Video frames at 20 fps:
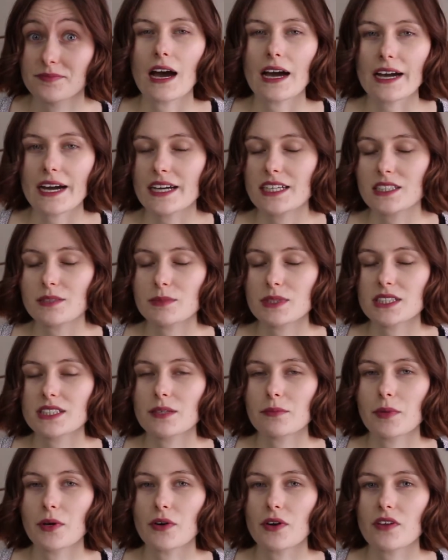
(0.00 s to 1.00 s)
I kind of missed
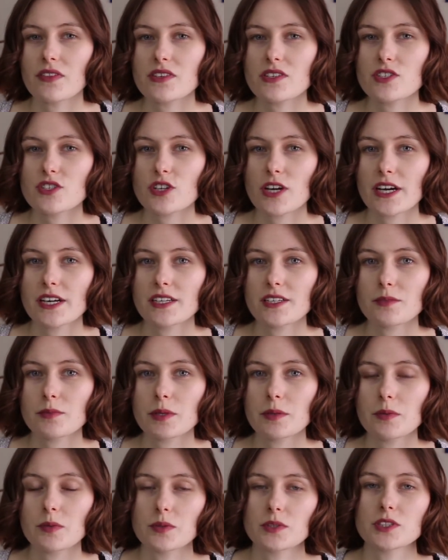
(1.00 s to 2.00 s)
the boat on this trend.
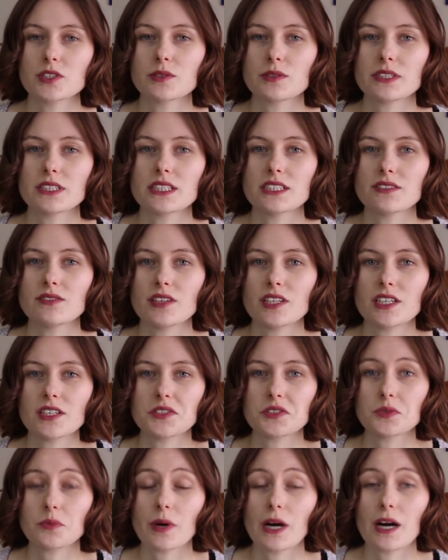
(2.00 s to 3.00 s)
People were doing these
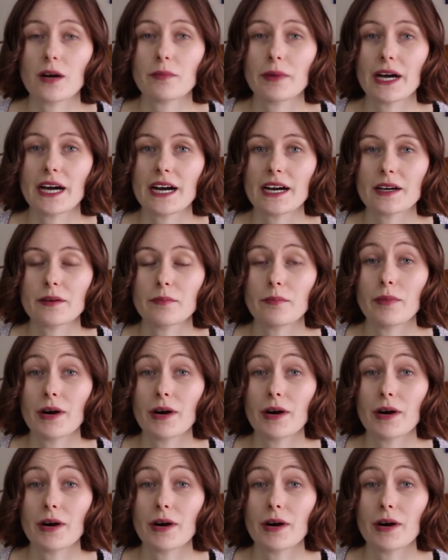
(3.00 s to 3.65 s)
videos a while back,